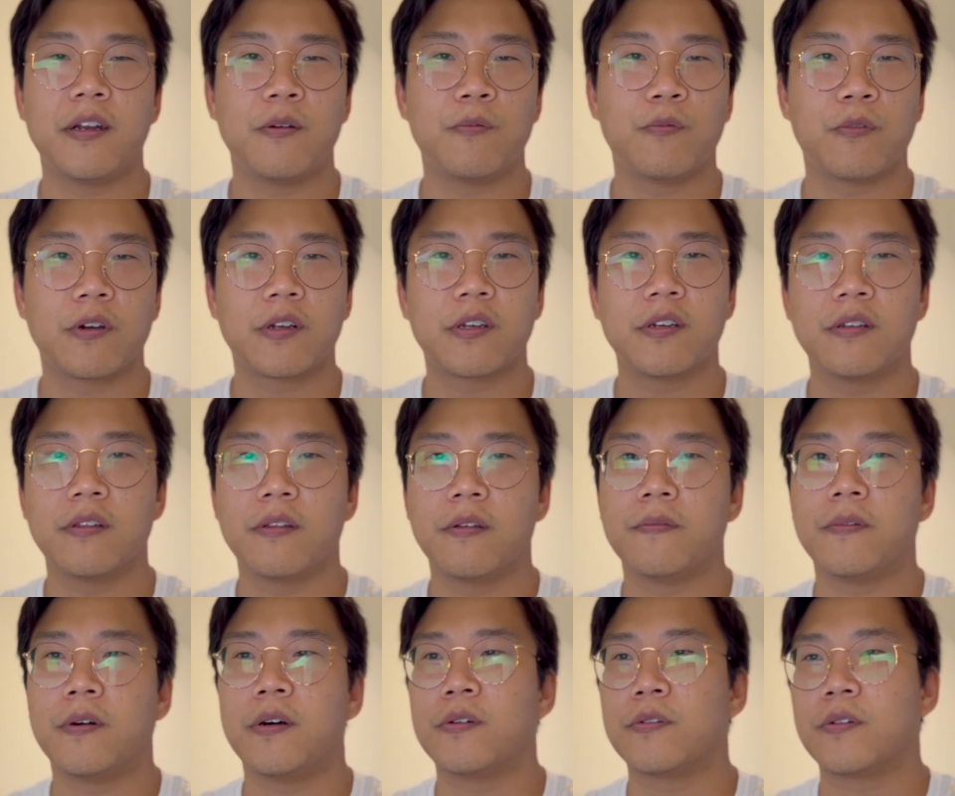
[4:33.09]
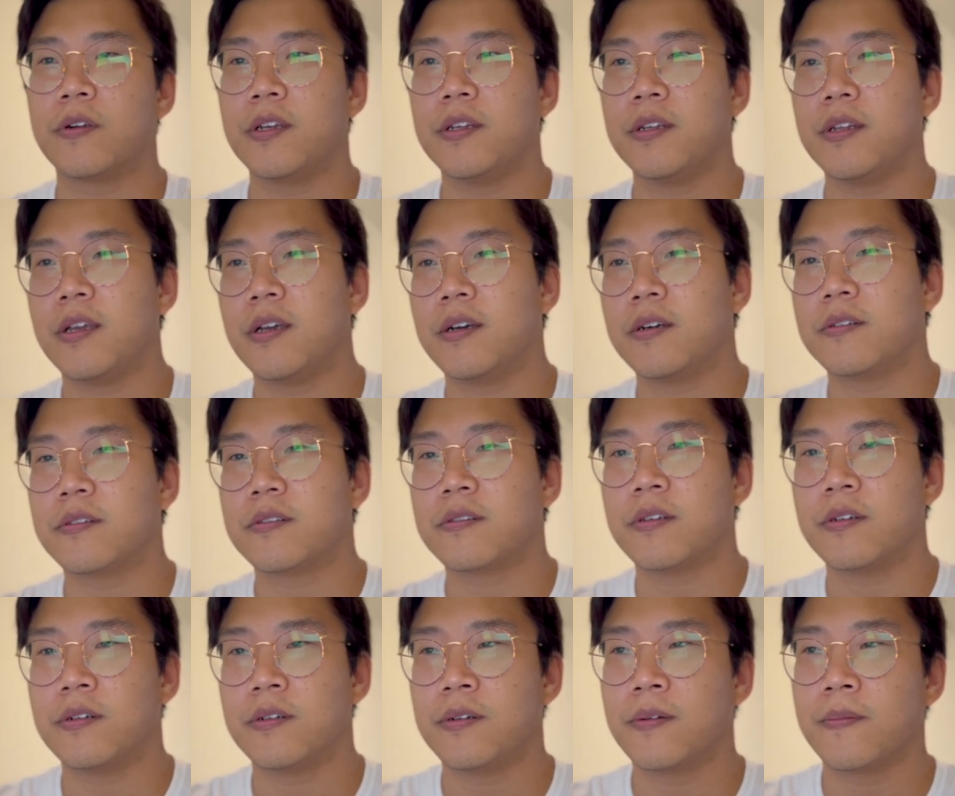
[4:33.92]
I'm working on the vault right now,
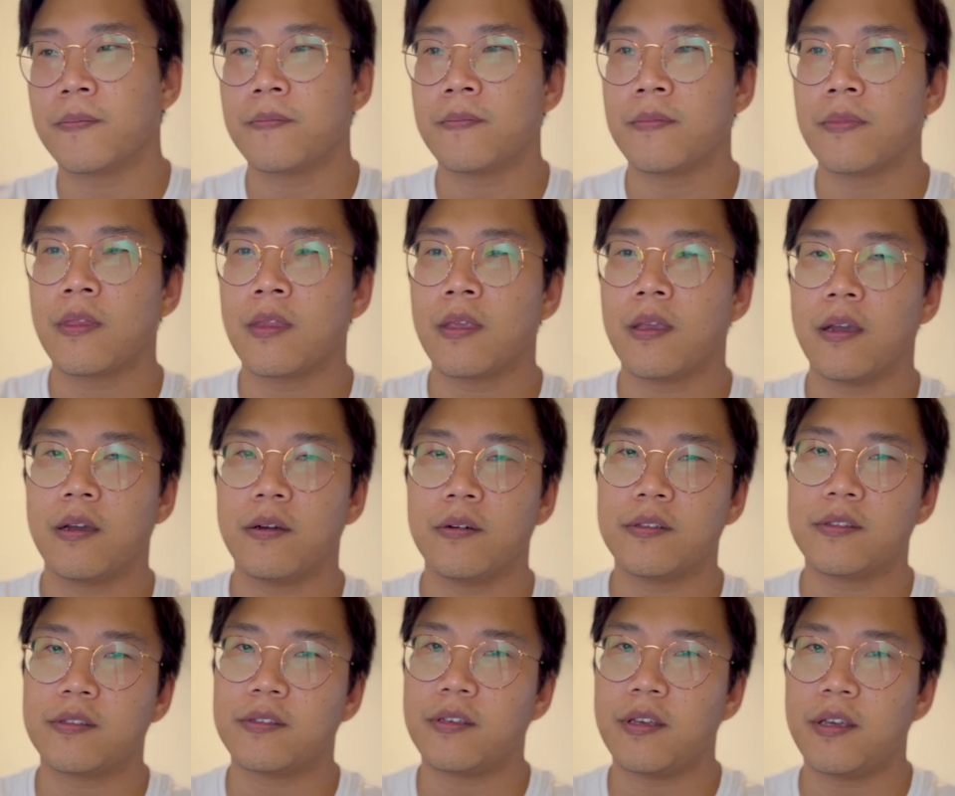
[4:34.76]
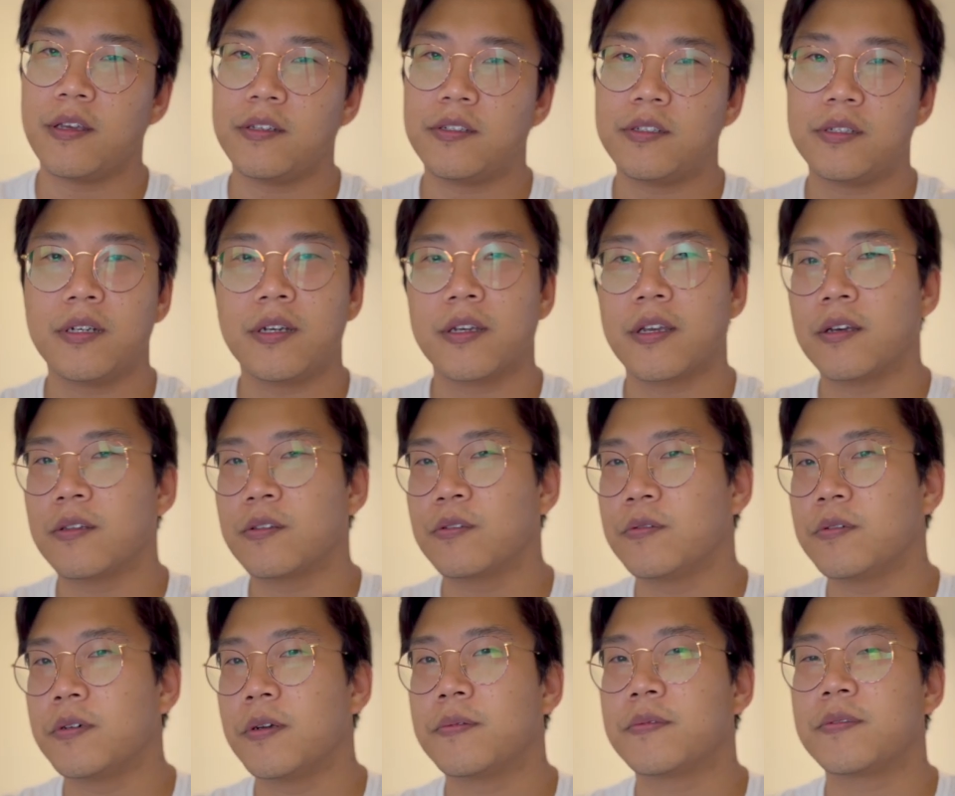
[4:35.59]
so I would say check out
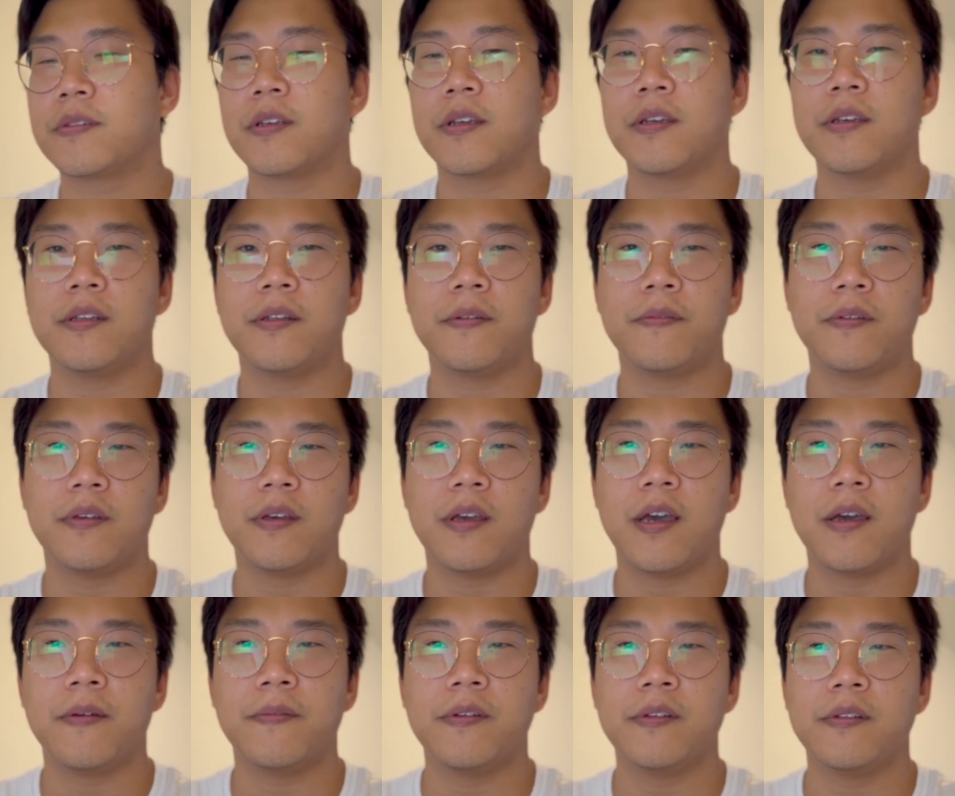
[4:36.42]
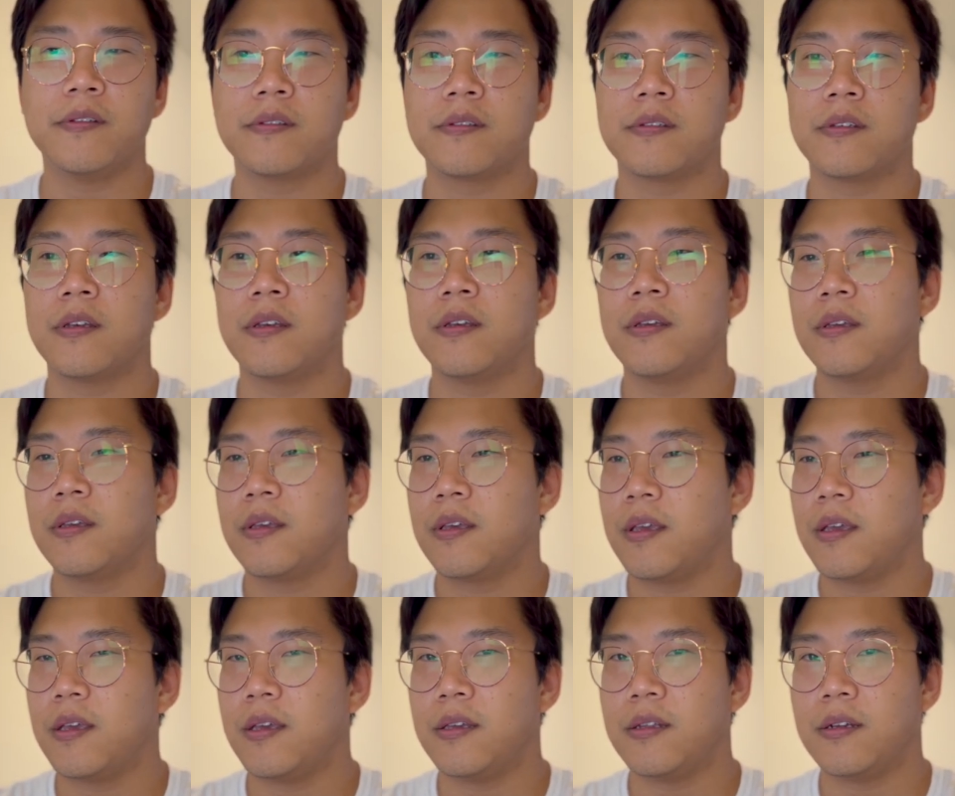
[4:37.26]
the website if you haven't,
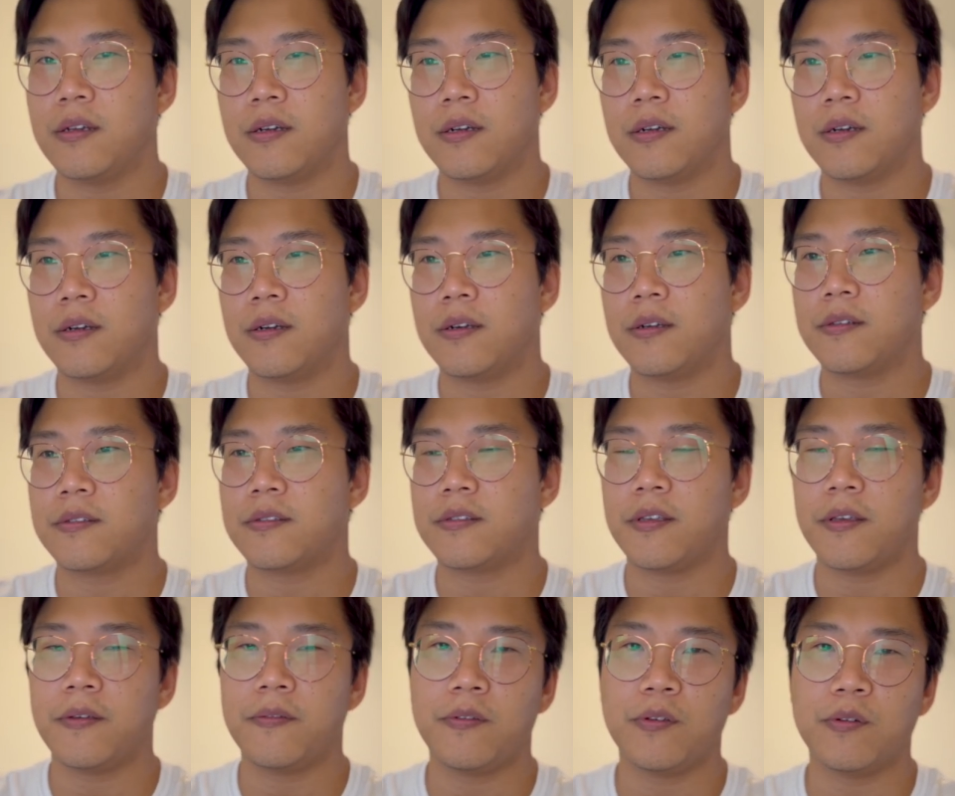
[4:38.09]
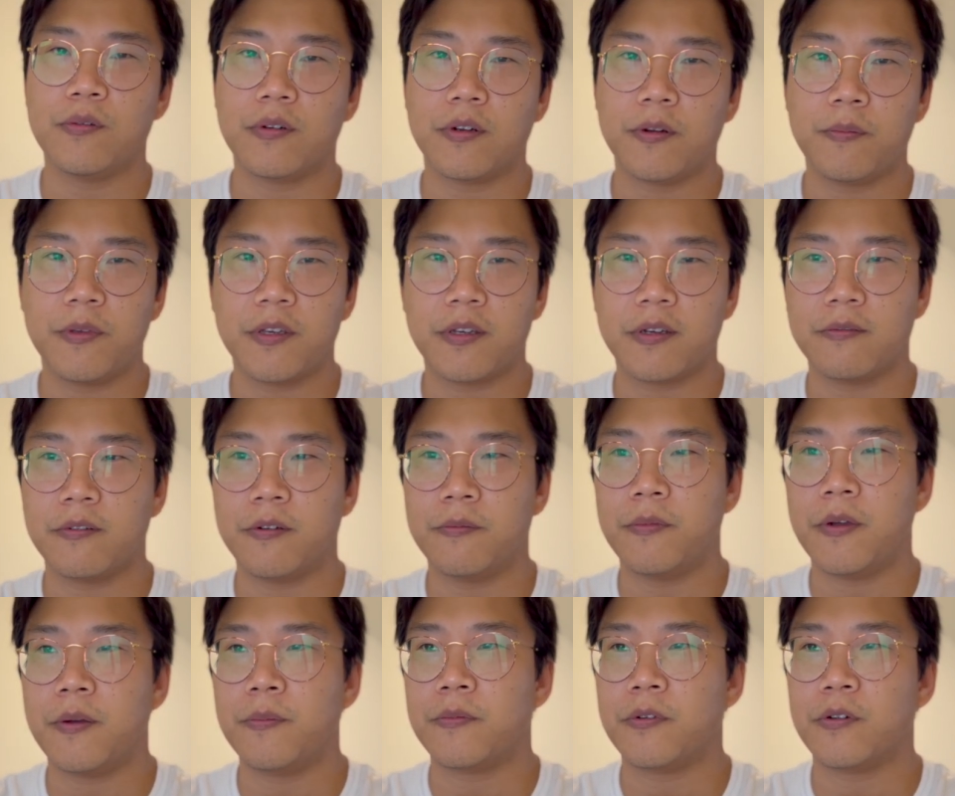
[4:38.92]
and see if you want to become a
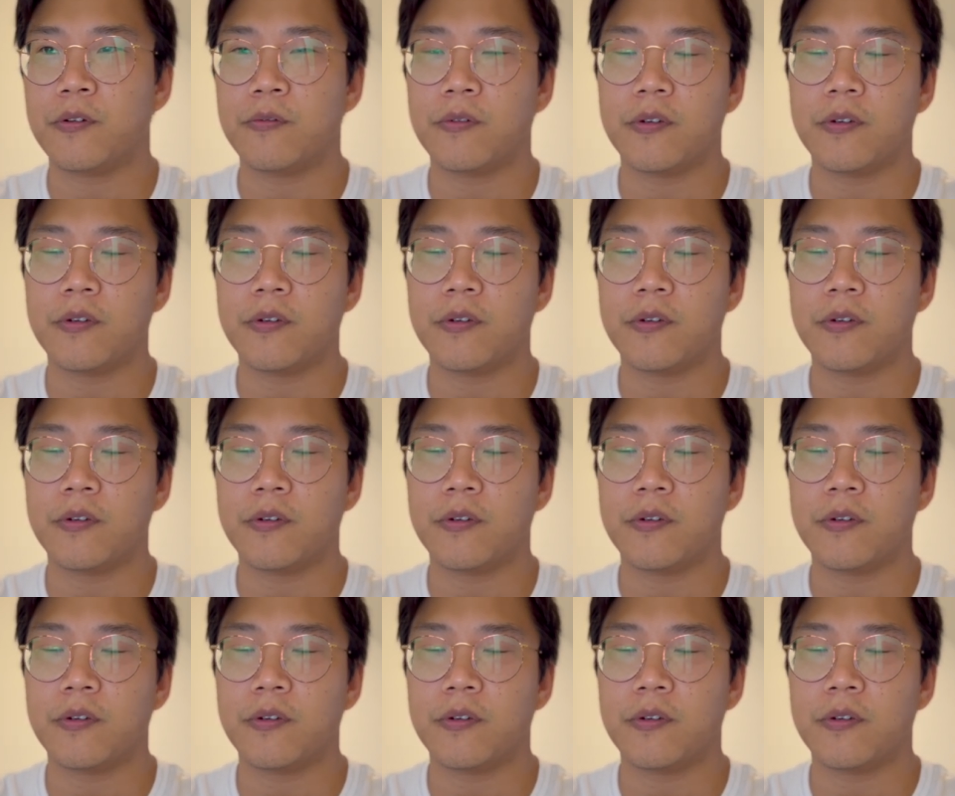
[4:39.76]
member.